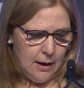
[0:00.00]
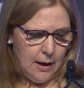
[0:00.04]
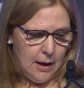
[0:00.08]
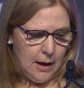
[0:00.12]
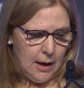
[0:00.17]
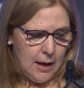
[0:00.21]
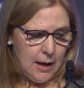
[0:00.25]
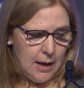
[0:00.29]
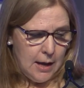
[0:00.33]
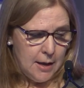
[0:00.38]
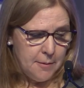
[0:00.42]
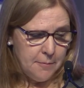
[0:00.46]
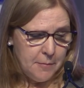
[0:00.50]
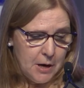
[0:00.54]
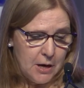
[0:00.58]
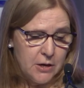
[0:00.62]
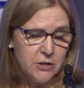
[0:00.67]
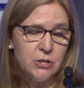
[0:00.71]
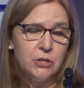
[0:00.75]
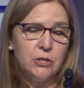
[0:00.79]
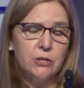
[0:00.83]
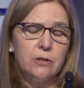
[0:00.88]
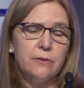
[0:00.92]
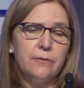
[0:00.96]
Um, our
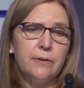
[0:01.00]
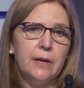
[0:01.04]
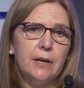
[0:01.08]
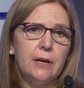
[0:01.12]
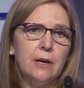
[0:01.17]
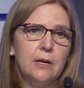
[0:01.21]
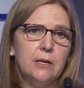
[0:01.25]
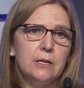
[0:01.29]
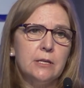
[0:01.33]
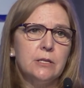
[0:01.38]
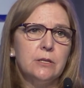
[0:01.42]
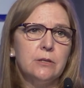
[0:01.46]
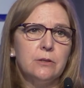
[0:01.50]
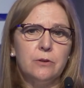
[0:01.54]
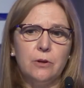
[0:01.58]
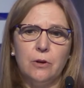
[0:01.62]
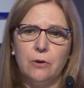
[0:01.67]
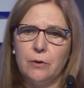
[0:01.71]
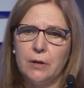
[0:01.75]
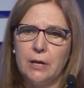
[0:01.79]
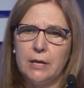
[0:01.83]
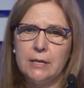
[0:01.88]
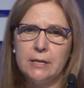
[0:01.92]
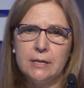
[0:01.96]
survey also
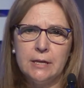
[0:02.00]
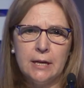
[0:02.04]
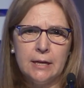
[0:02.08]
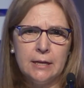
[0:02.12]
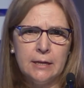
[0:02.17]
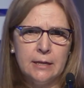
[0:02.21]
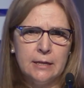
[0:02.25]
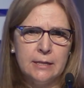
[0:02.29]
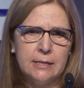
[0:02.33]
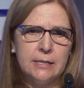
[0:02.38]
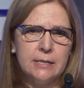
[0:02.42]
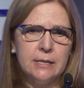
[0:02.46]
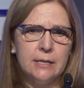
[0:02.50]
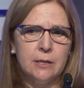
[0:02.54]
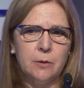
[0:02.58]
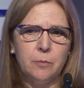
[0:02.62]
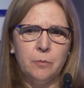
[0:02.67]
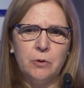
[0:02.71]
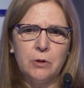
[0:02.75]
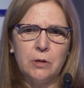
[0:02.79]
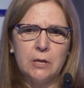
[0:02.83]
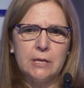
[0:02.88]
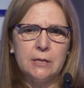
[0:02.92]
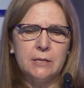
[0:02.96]
noted, and it's in the
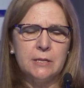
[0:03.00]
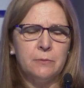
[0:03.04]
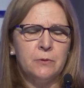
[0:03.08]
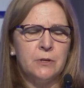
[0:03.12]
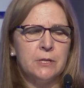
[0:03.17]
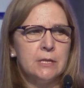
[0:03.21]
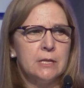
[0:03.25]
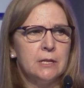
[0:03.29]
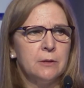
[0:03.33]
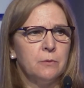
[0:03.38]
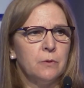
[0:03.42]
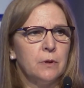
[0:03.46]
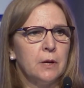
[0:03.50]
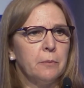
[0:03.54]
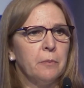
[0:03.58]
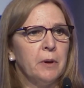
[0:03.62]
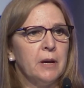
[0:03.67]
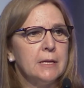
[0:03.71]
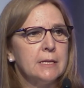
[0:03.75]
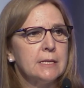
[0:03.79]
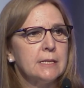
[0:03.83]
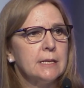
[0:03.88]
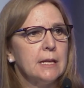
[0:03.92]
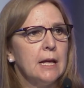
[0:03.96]
book, it wasn't in one of
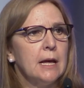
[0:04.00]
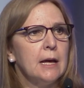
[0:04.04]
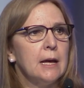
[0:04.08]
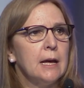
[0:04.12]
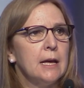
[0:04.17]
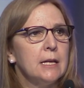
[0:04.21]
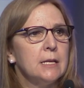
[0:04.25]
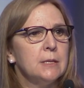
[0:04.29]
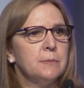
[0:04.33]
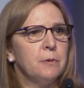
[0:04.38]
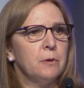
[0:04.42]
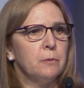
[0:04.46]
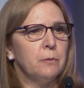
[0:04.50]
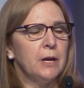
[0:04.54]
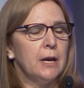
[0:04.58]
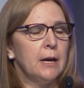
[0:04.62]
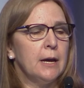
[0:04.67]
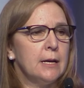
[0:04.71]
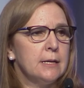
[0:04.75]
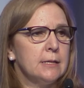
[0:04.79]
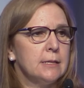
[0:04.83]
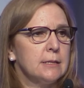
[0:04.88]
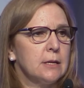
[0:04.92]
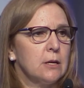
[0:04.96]
my slides, but we
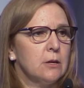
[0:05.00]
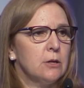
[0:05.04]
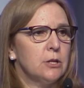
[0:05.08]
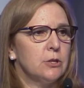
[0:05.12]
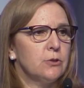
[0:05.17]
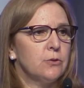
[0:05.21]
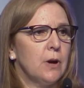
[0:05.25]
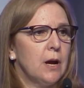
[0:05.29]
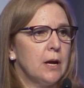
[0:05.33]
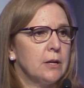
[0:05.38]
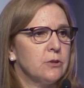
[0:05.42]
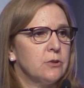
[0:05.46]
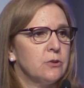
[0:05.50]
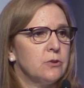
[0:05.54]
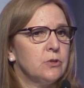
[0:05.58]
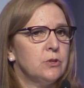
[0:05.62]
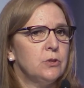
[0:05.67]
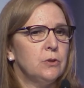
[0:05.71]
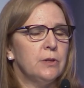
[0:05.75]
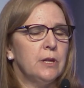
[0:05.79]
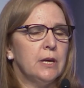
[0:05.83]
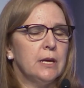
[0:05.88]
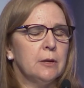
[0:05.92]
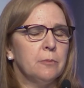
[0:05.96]
asked contractors,
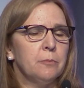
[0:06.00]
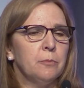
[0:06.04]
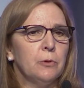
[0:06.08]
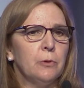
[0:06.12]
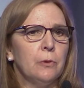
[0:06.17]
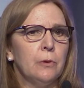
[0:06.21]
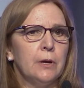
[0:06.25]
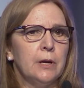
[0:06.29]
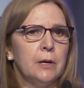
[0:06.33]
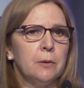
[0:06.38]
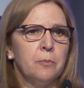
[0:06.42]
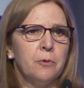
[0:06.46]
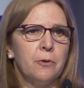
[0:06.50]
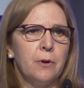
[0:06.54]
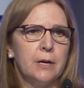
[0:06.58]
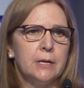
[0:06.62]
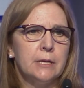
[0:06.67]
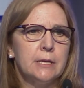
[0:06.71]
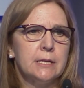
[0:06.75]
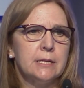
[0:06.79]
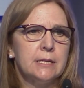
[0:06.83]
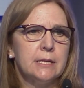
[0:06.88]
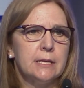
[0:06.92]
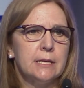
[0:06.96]
do they employ
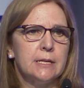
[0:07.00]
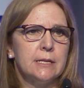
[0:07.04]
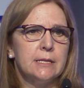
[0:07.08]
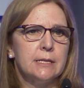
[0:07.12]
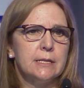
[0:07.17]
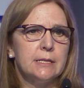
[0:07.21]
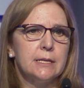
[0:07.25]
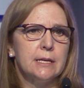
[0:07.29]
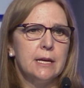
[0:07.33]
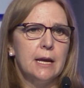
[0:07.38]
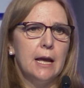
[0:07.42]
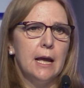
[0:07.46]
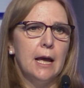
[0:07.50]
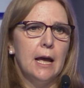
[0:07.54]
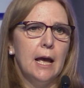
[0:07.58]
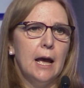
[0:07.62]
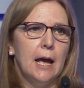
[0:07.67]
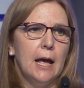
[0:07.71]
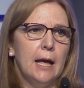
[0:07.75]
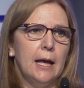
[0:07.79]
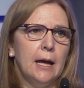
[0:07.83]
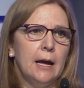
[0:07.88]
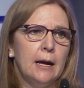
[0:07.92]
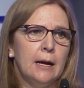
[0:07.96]
apprentices?
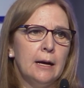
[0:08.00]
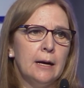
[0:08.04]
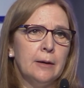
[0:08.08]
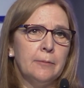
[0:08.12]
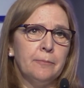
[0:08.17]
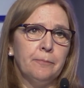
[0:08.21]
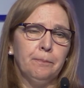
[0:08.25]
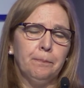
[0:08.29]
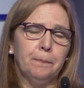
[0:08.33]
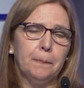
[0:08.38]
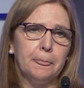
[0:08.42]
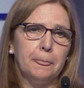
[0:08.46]
Um,